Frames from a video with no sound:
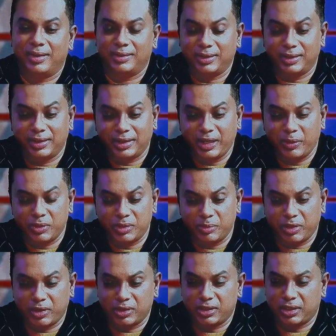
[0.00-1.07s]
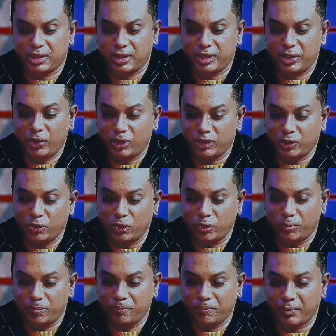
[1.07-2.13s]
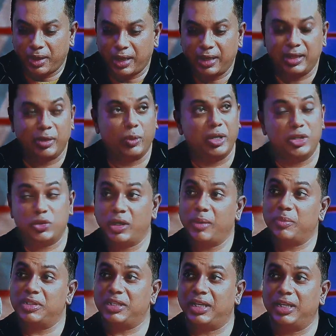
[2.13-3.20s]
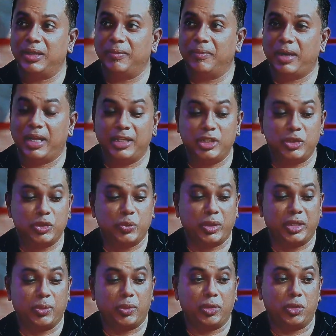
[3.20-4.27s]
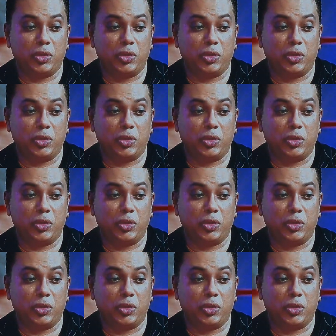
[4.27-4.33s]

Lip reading: Right? The thing was because he got the group and they were in Sungai Penchala, and this was when they